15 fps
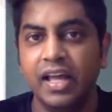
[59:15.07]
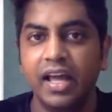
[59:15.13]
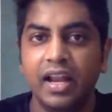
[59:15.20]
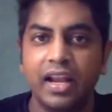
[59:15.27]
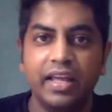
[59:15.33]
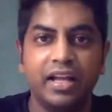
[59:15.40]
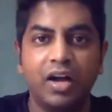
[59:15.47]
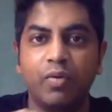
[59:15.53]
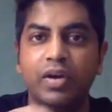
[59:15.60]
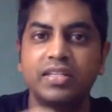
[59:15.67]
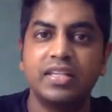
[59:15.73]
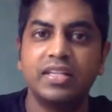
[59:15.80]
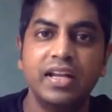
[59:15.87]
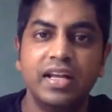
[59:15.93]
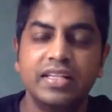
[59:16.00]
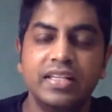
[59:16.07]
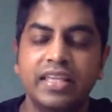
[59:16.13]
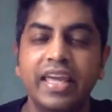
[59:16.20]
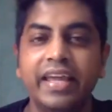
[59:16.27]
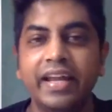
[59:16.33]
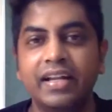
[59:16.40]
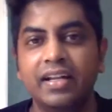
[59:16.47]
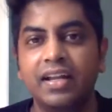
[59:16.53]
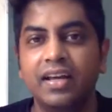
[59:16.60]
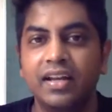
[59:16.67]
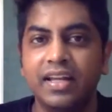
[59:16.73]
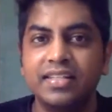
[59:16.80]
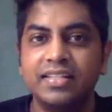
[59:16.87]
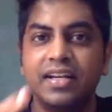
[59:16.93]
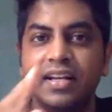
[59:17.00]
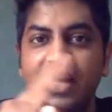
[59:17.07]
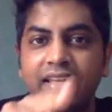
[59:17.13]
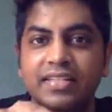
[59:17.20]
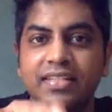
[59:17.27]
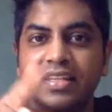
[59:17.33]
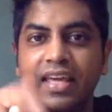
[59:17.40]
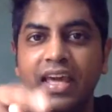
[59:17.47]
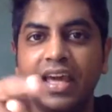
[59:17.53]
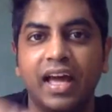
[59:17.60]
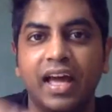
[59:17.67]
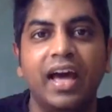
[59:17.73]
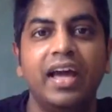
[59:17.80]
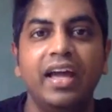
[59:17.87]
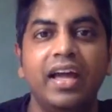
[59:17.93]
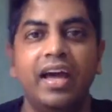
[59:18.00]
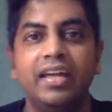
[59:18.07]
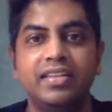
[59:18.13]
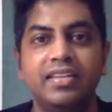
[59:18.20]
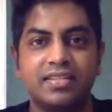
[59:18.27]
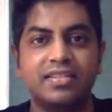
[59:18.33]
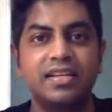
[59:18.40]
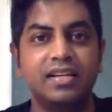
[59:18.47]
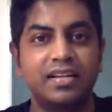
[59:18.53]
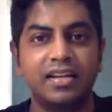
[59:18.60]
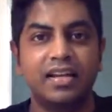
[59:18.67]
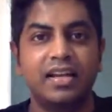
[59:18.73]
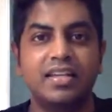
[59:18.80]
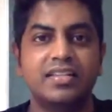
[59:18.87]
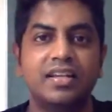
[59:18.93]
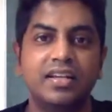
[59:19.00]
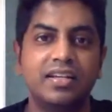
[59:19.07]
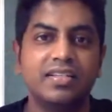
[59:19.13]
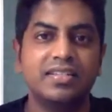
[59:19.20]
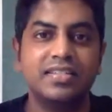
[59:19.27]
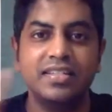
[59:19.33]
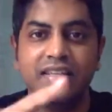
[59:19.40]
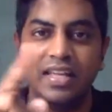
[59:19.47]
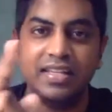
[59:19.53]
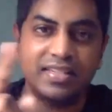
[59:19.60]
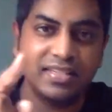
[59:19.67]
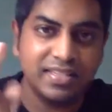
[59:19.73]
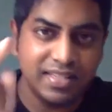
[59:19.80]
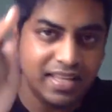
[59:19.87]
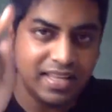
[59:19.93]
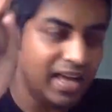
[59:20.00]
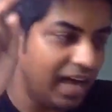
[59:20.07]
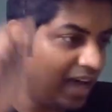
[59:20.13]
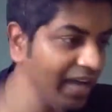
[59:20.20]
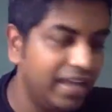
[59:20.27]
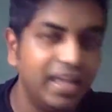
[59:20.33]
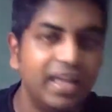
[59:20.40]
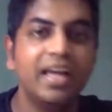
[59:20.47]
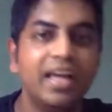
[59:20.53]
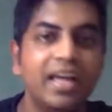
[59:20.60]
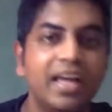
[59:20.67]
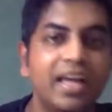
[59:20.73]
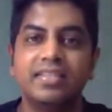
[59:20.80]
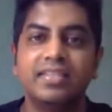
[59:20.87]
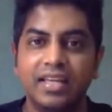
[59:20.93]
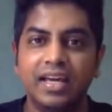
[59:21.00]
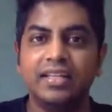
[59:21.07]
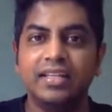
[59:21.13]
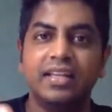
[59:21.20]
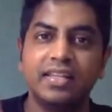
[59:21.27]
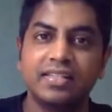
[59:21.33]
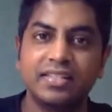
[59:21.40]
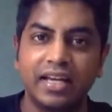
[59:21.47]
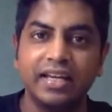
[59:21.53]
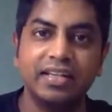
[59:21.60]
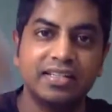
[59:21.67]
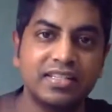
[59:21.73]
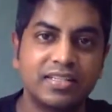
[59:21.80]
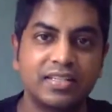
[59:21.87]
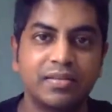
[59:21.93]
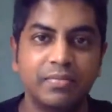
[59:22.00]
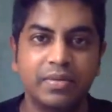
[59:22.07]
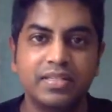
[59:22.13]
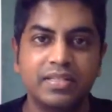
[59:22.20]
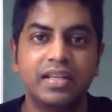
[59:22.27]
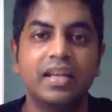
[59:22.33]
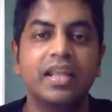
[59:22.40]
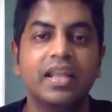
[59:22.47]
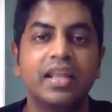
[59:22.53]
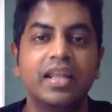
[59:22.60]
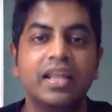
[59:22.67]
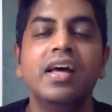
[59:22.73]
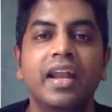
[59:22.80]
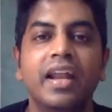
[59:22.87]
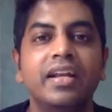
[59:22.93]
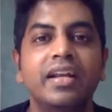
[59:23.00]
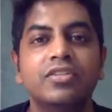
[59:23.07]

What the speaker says: Like how I said skikitlearn, I said SKI. I just didn't realize that it is SCI. SCI, there is science basically, right?